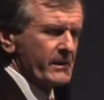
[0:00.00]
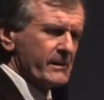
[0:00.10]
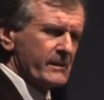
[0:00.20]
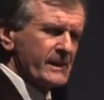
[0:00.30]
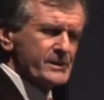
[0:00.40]

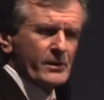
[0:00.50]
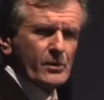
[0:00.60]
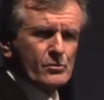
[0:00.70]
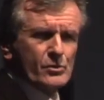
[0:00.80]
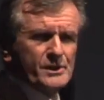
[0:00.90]
These are
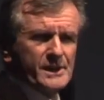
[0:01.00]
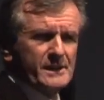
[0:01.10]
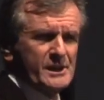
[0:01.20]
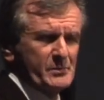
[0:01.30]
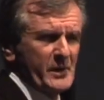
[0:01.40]
now
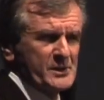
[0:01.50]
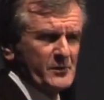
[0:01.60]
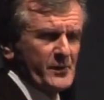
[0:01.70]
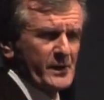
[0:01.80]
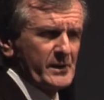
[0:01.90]
routinely
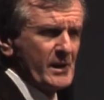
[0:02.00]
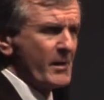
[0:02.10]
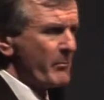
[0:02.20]
specified.